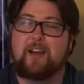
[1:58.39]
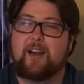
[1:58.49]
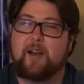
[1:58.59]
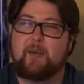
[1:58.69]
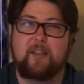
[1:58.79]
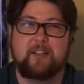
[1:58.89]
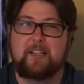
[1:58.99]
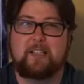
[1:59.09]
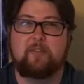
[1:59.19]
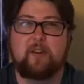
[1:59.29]
I think it's
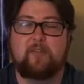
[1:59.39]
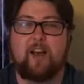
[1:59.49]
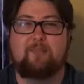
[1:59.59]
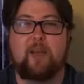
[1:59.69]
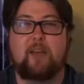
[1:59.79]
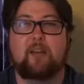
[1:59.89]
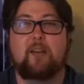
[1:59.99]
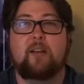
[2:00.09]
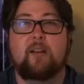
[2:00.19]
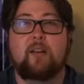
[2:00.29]
like 75 men
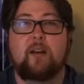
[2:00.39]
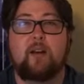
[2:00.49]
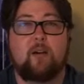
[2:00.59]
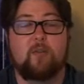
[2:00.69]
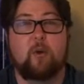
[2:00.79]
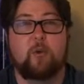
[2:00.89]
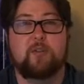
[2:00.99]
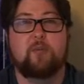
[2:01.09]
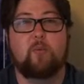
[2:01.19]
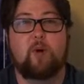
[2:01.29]
over the
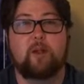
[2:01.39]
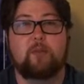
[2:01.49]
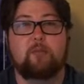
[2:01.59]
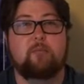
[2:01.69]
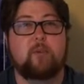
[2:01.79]
course of one